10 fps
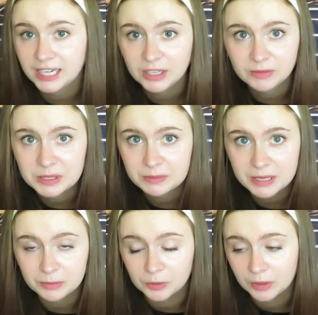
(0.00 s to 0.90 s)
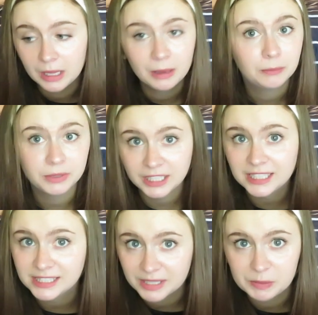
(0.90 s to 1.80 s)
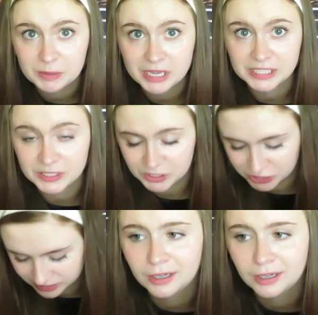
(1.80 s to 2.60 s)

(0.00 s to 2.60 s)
any of these people, please send me a message.